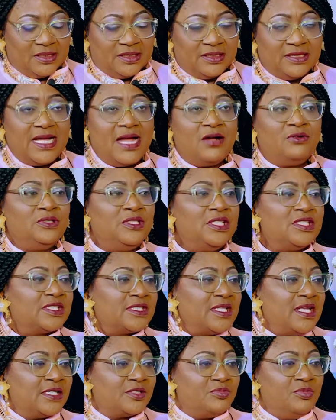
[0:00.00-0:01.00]
now, this
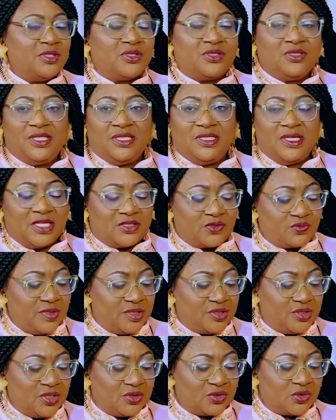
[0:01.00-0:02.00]
takes me to the next
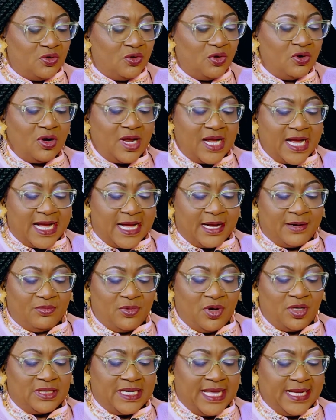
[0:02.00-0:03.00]
question: Who are
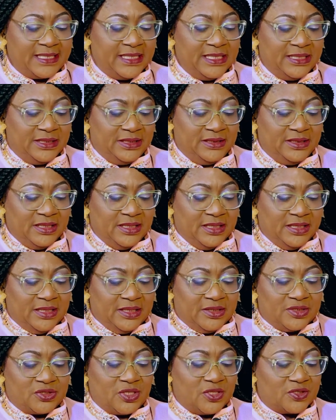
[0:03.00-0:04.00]
more likely
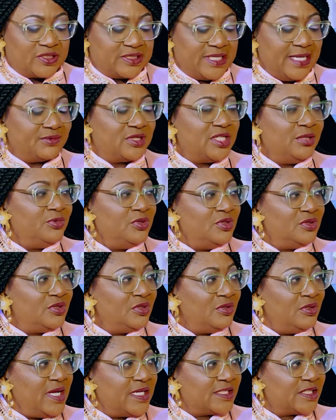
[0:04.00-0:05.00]
susceptible
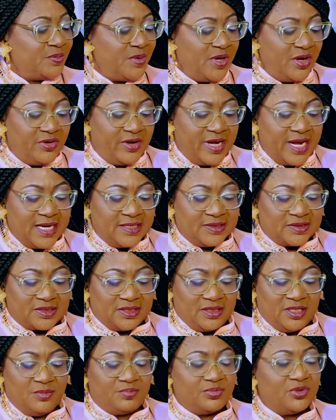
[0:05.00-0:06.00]
to experience
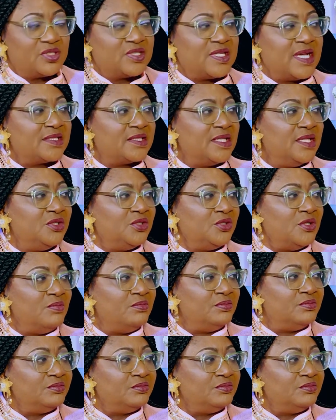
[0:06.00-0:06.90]
imposter syndrome?